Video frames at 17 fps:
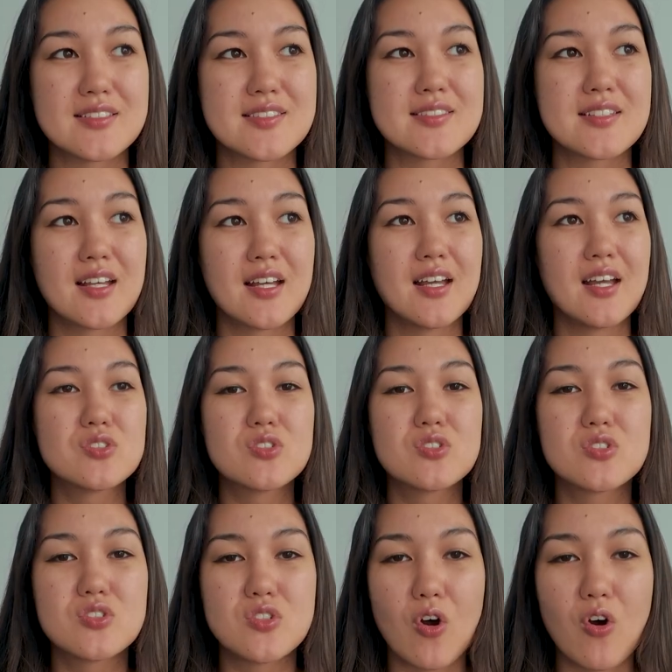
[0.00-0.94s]
is
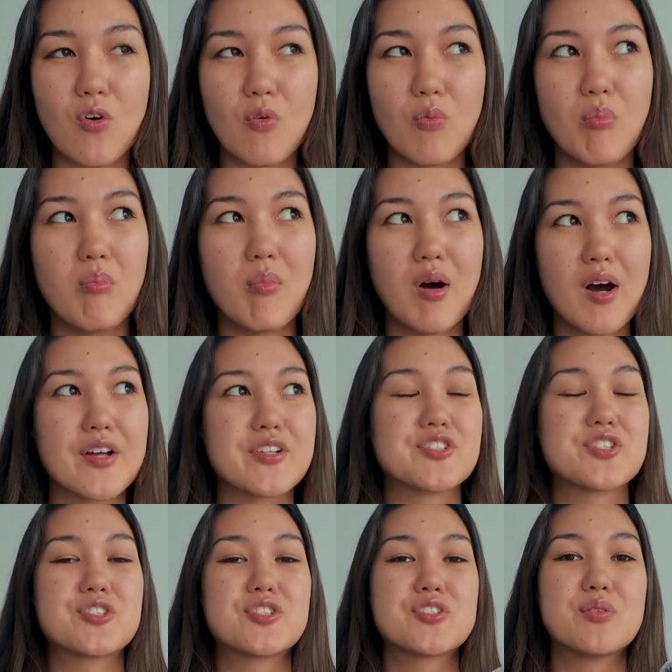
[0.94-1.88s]
so
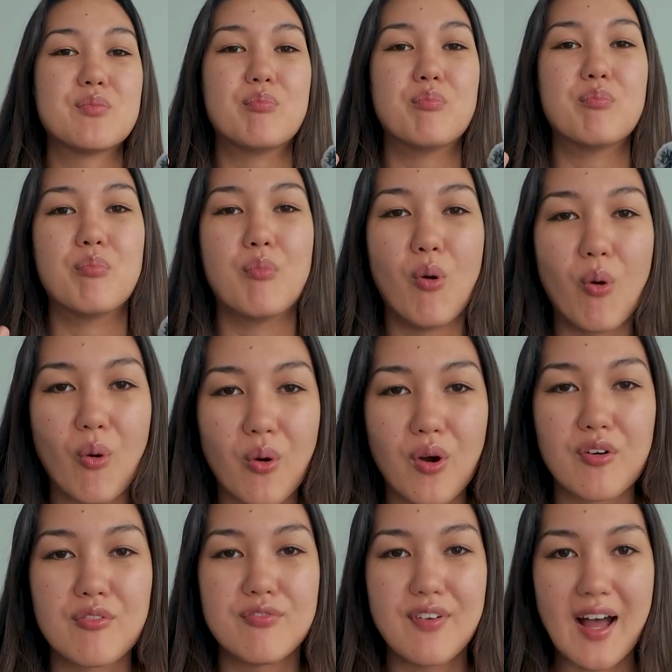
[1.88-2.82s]
much
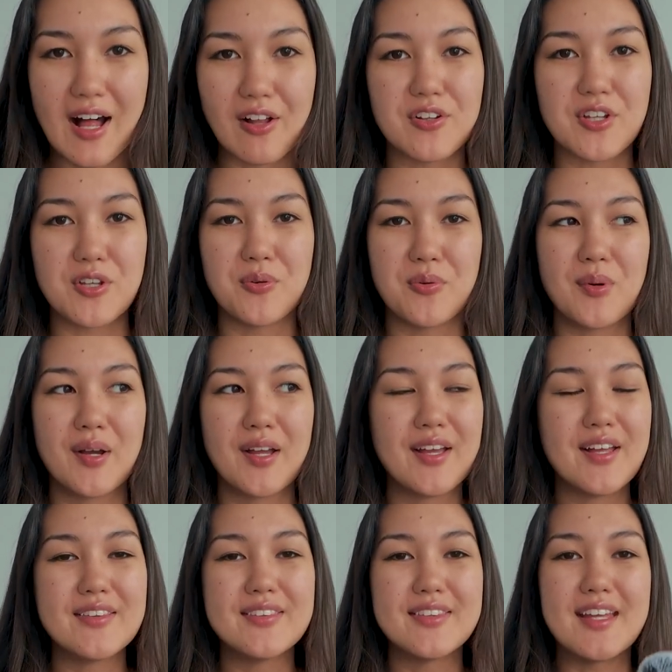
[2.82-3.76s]
more value
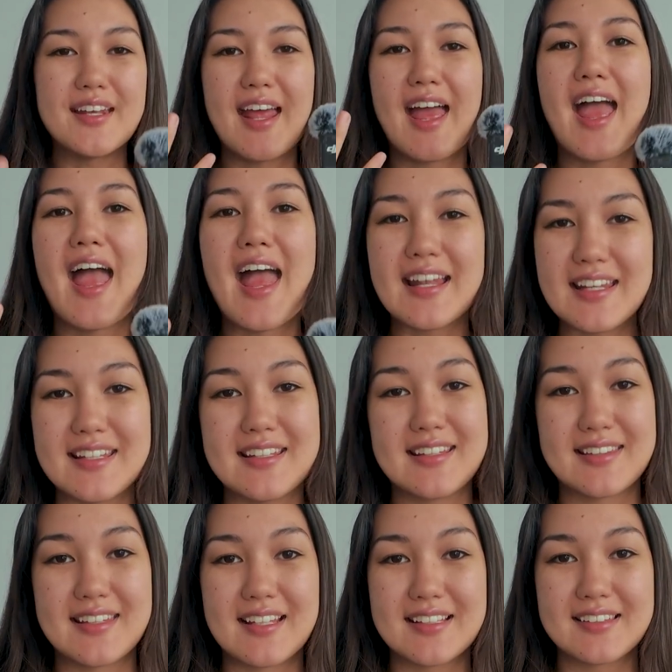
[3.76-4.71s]
than
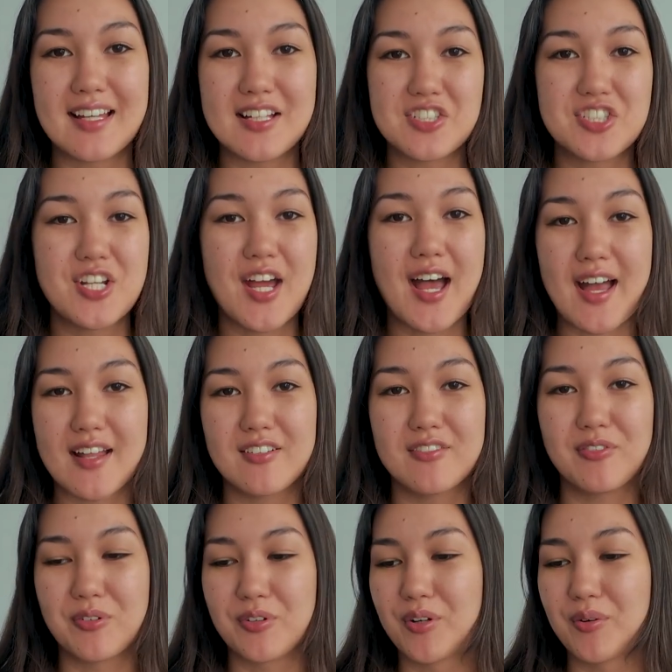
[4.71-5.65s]
anything that chat
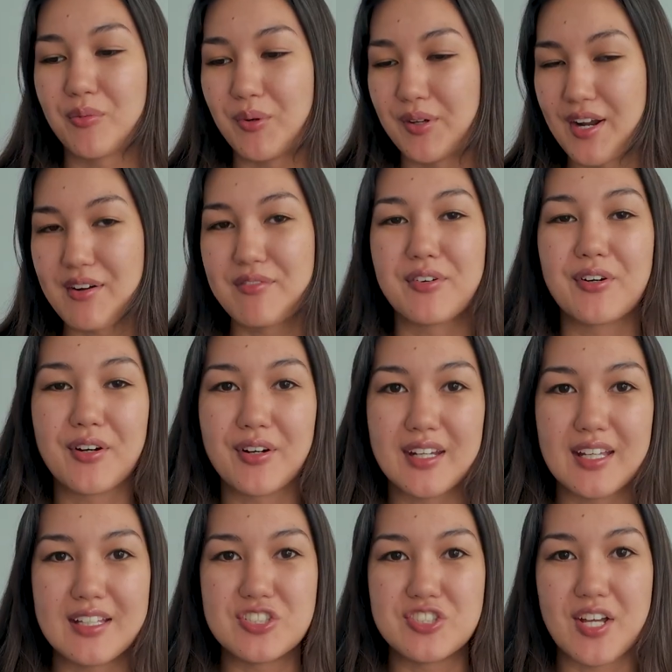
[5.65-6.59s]
or whatever
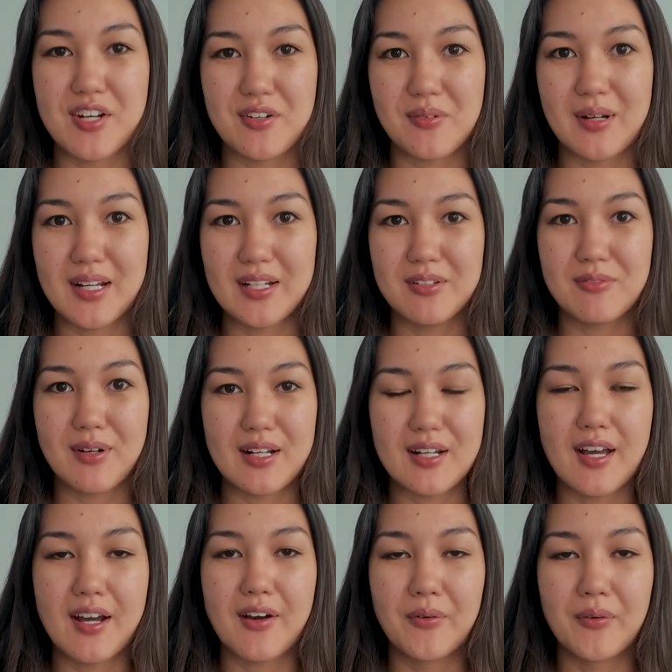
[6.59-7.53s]
can generate right
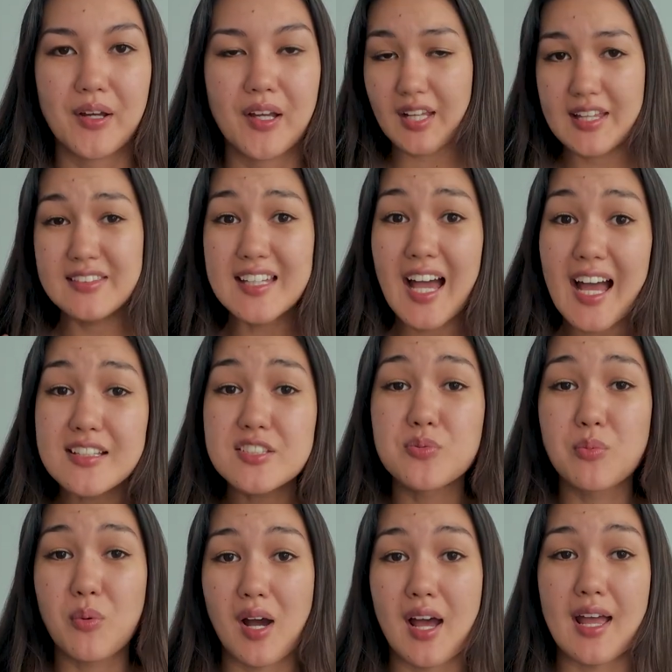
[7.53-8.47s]
now. And
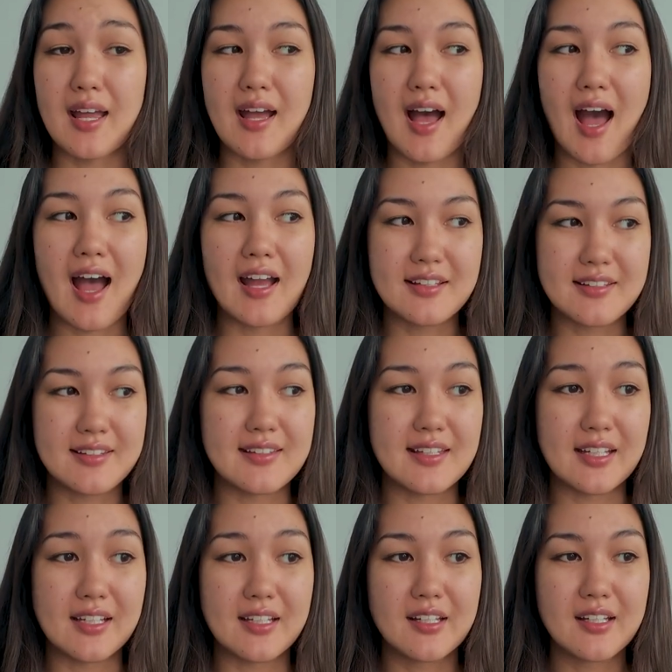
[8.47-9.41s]
that's why I
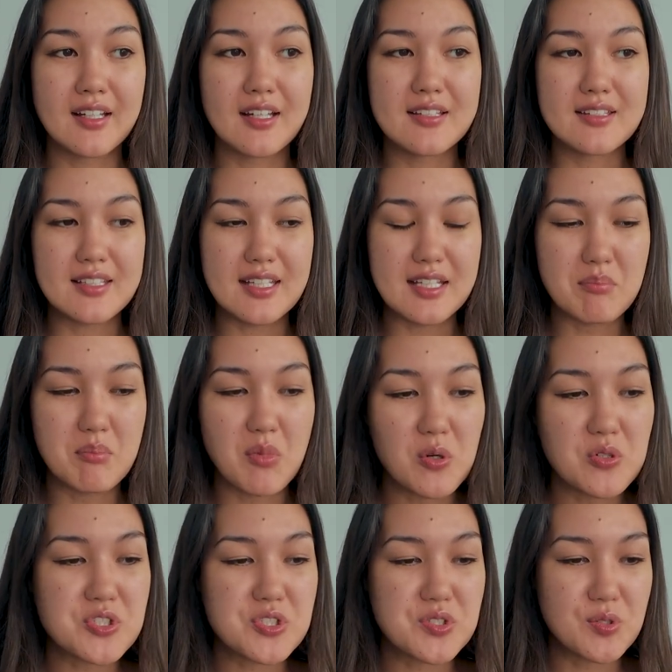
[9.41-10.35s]
think the
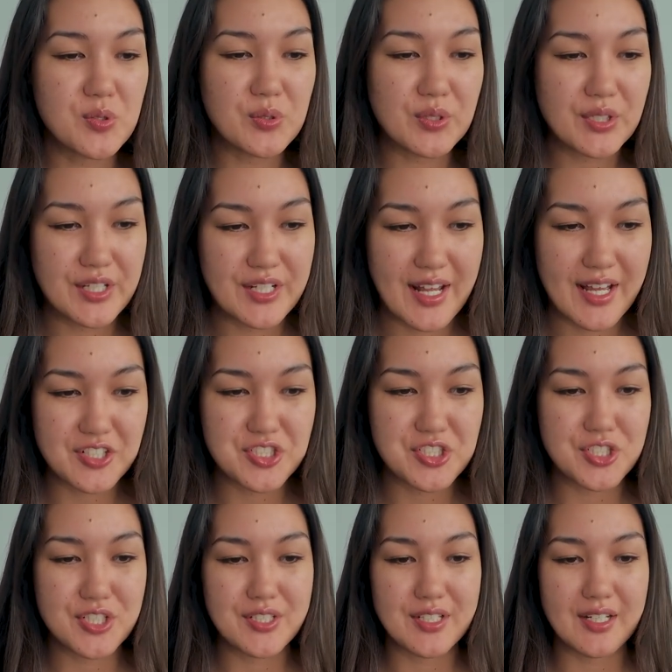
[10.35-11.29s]
emotional
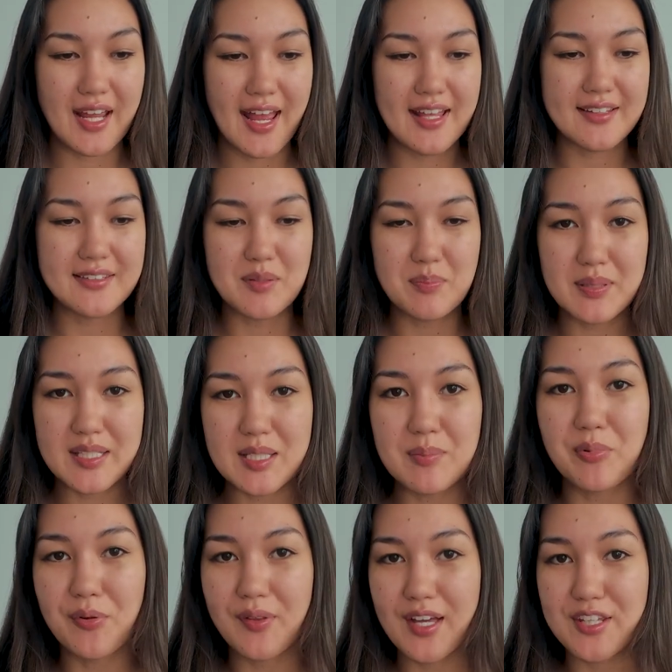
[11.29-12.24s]
connection and the
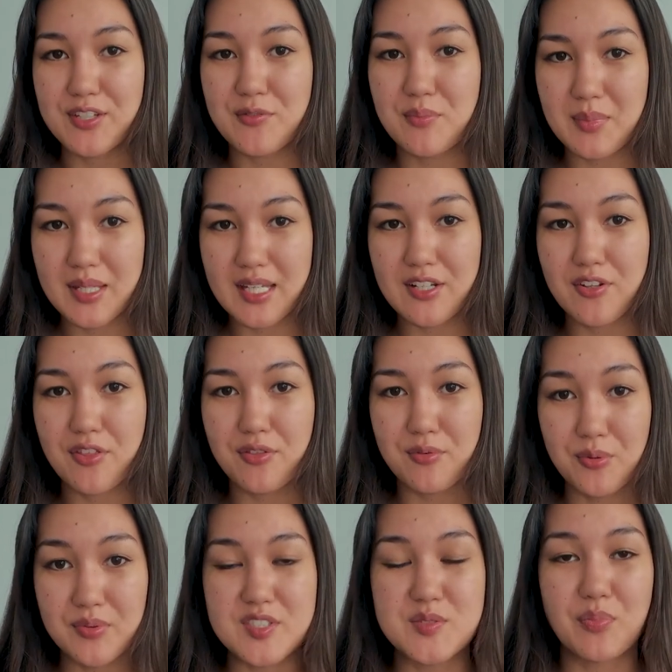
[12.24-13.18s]
people that you meet
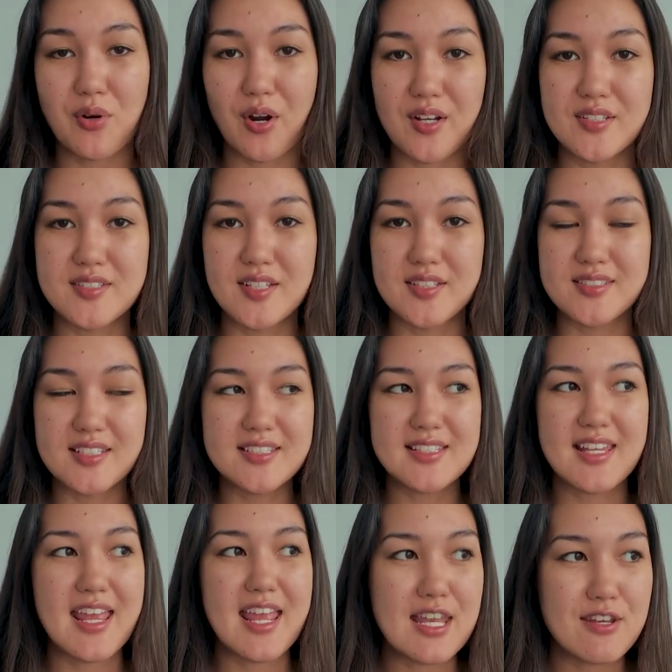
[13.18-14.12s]
through this process
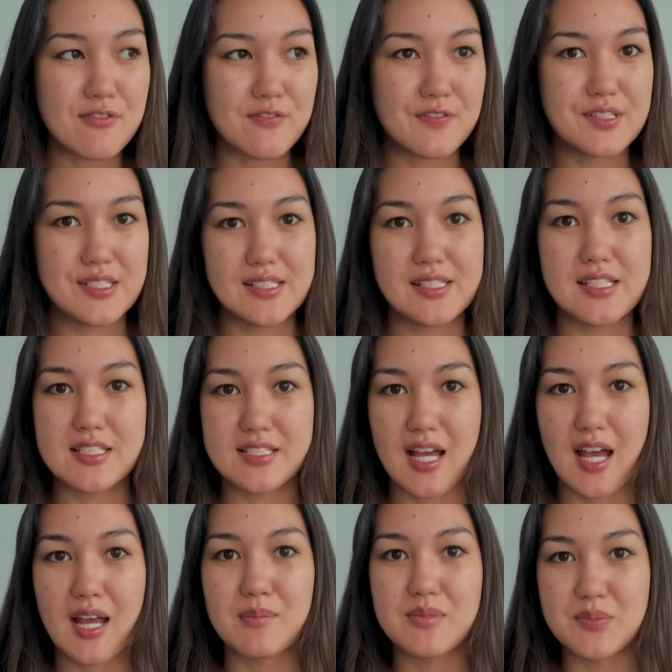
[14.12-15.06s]
is infinitely
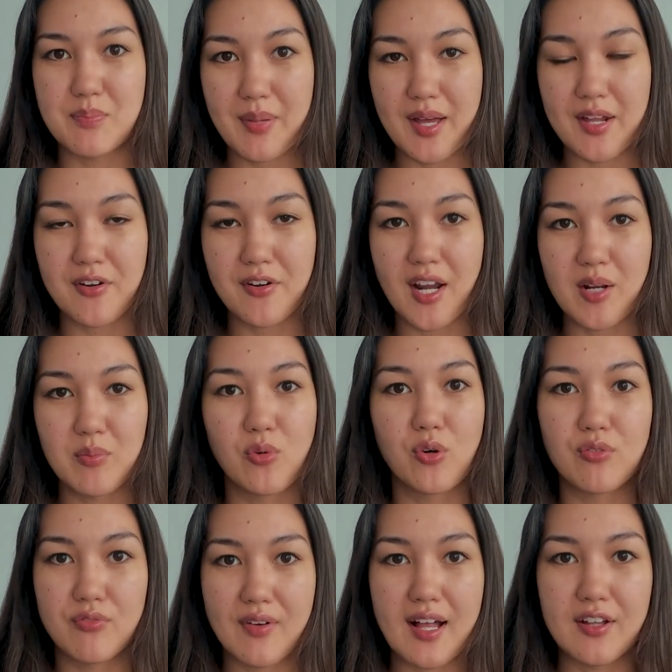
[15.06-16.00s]
times better and
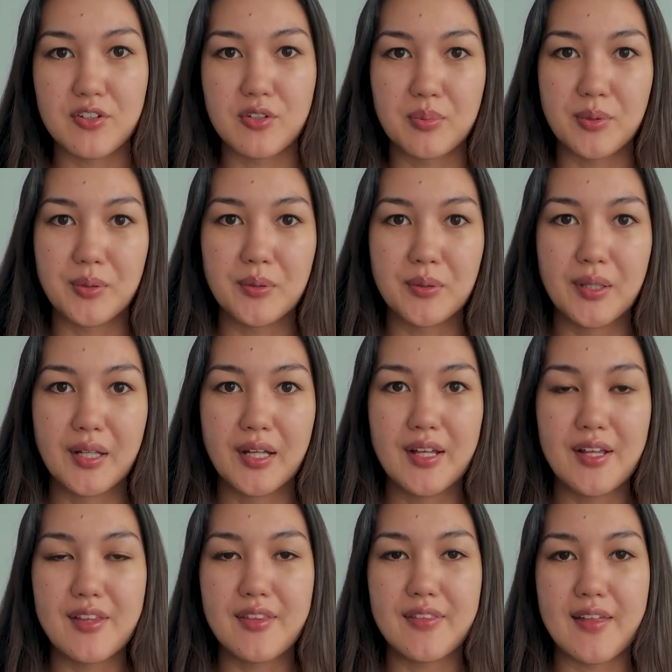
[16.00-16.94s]
more valuable
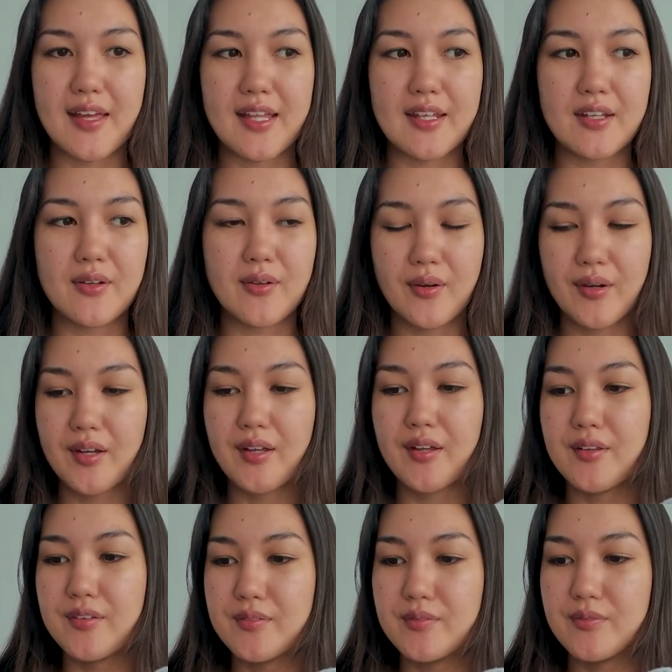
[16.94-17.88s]
than
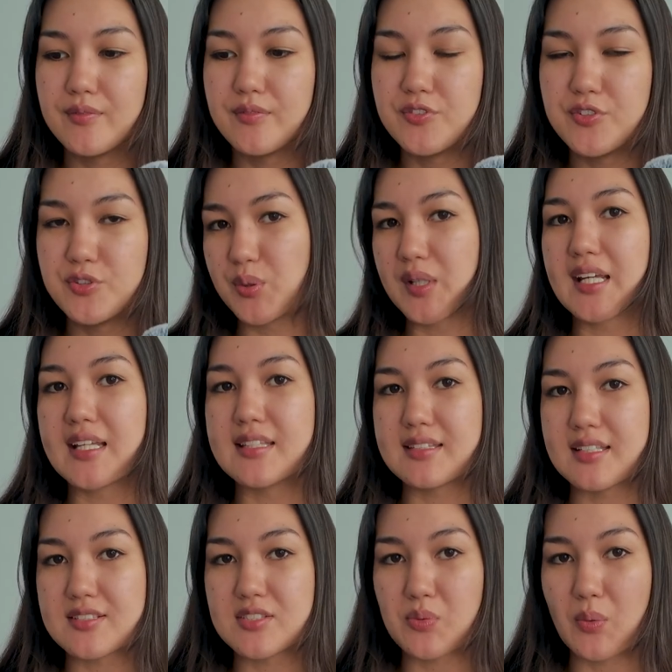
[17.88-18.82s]
doing
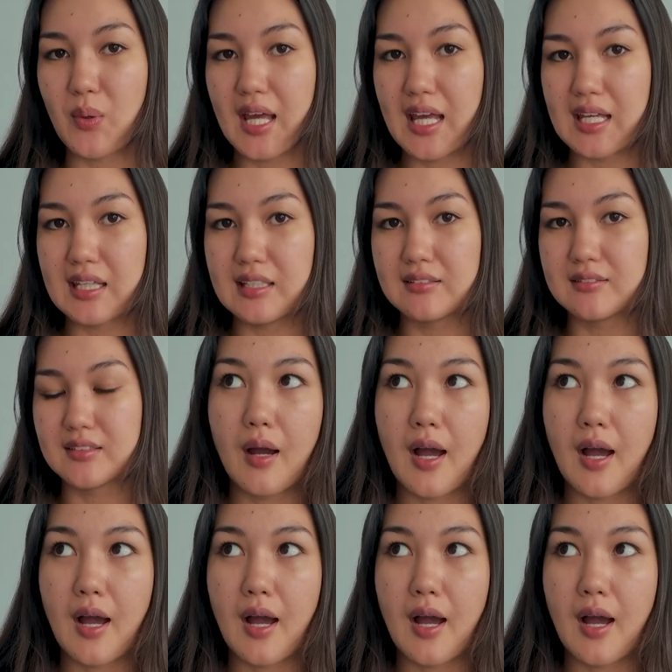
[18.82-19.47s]
it this way.